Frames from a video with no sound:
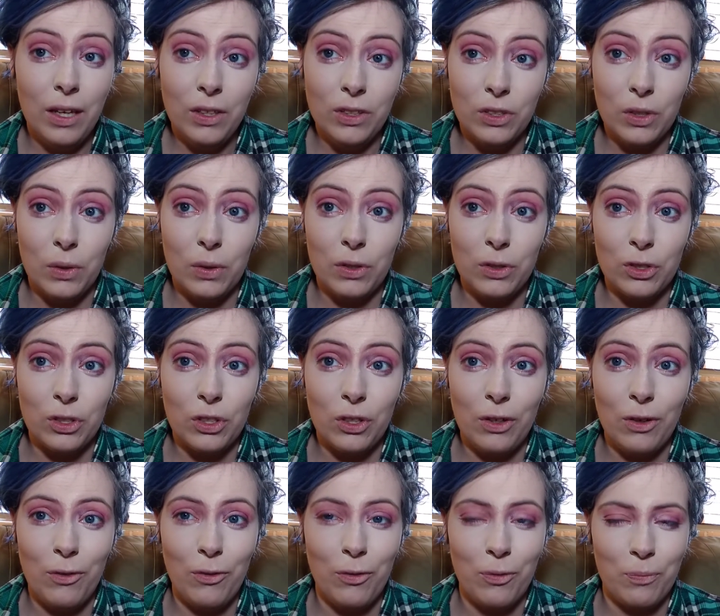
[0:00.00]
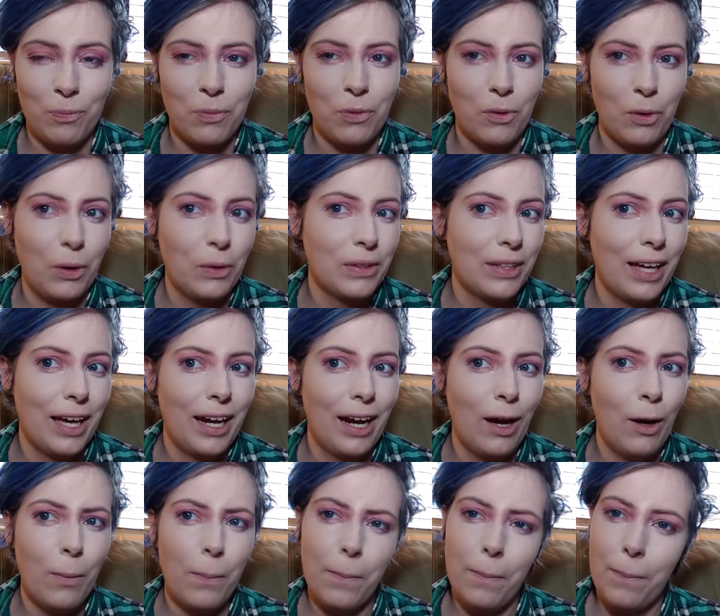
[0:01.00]
So you should have thrown that
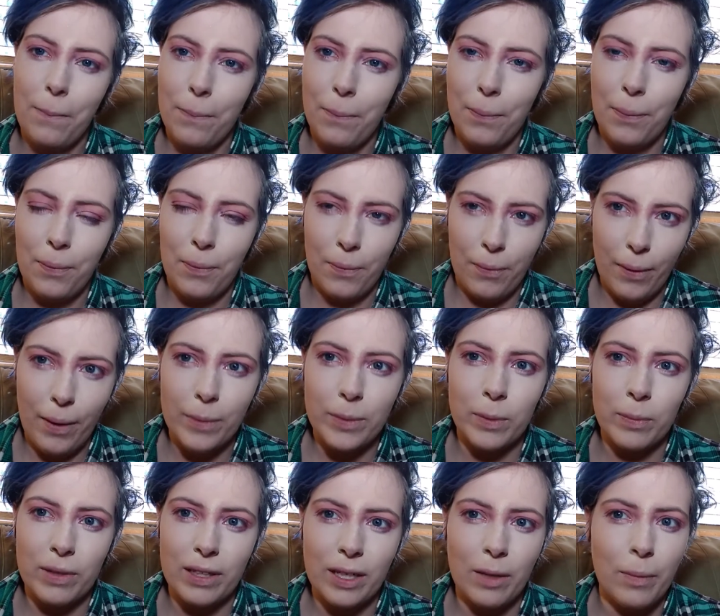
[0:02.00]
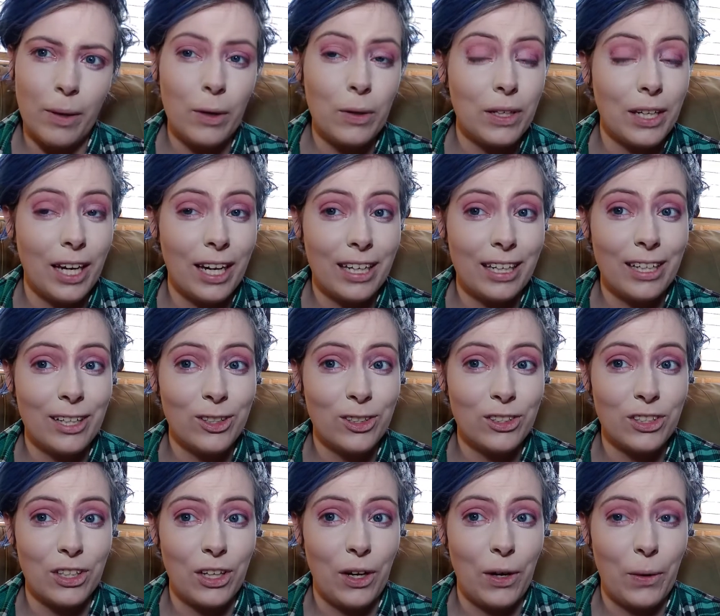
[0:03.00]
out probably about 9
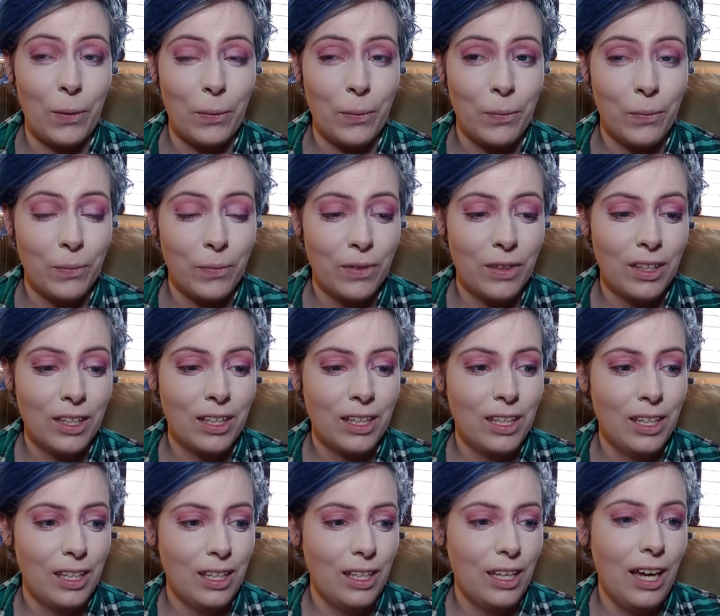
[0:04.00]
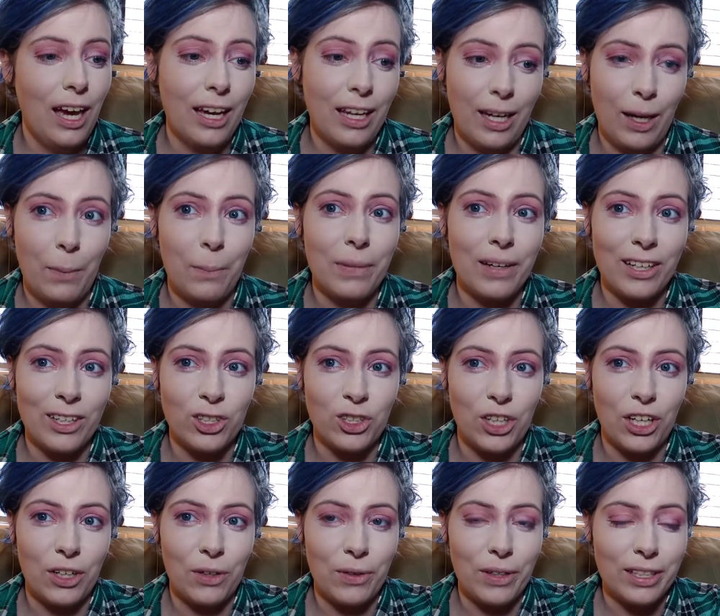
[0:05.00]
years ago. And I'm being
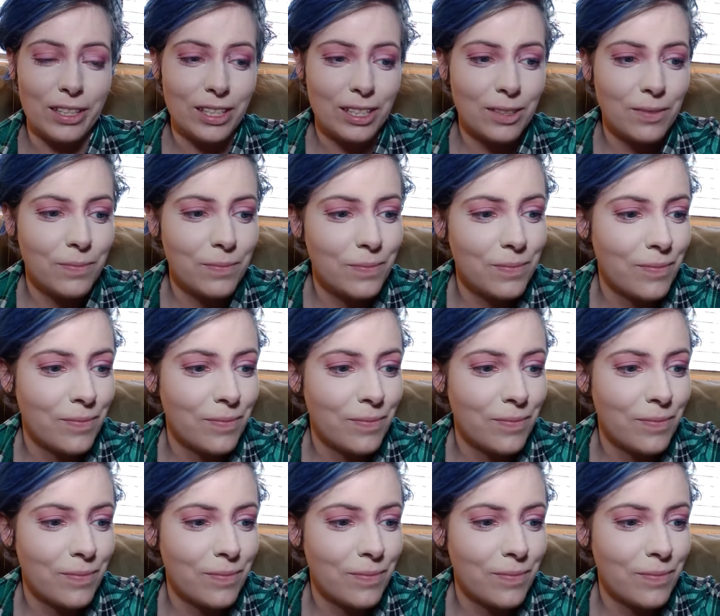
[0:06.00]
generous.